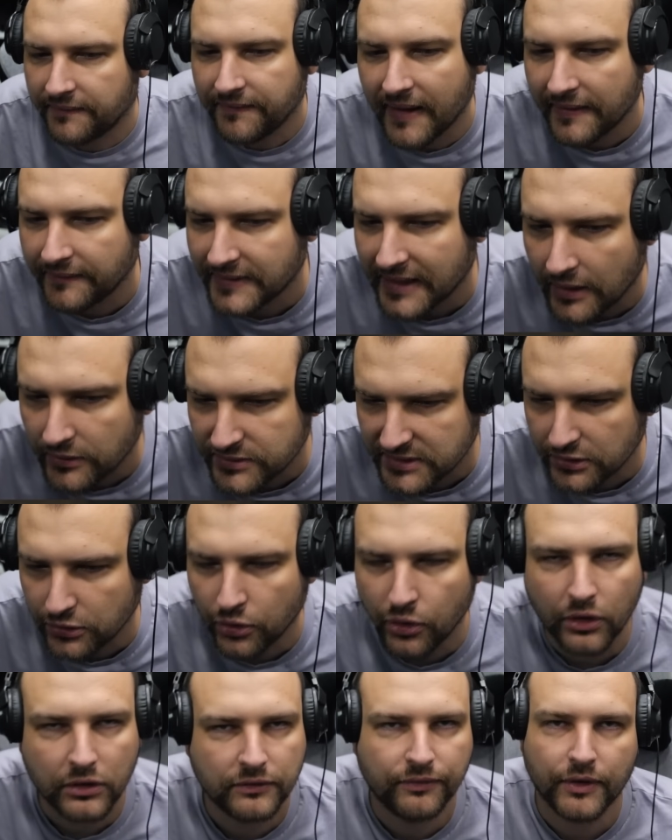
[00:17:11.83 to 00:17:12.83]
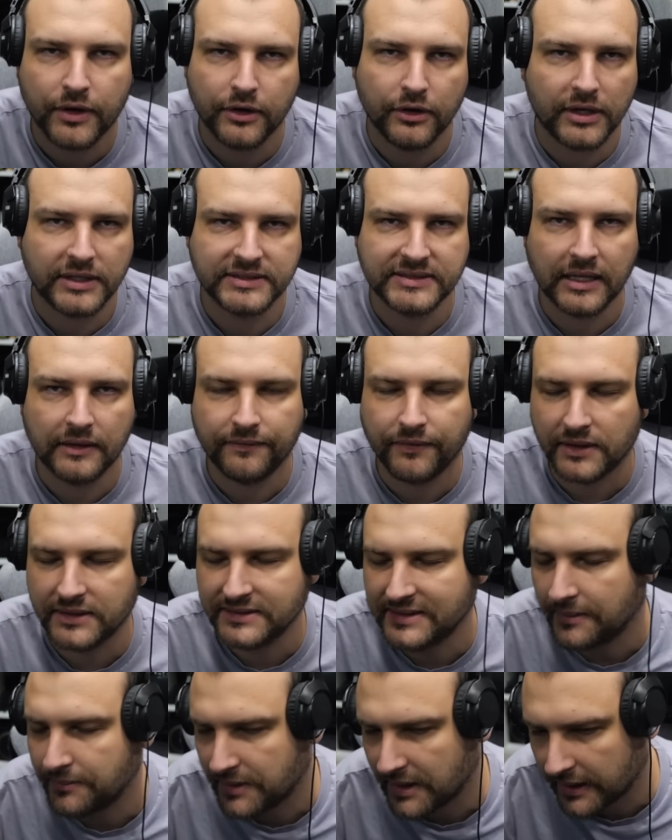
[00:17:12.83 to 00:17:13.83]
5,000 gold for yourself or
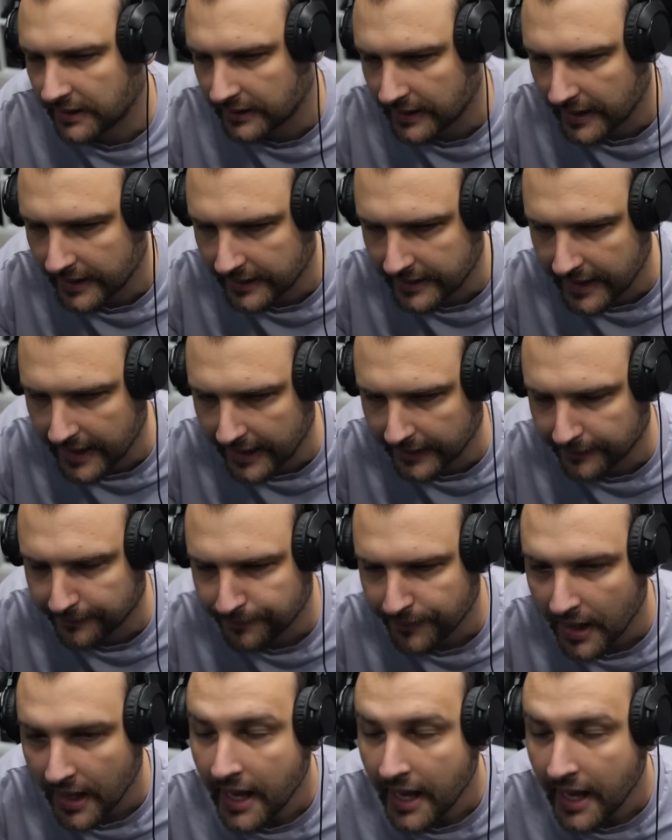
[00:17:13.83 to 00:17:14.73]
something like that.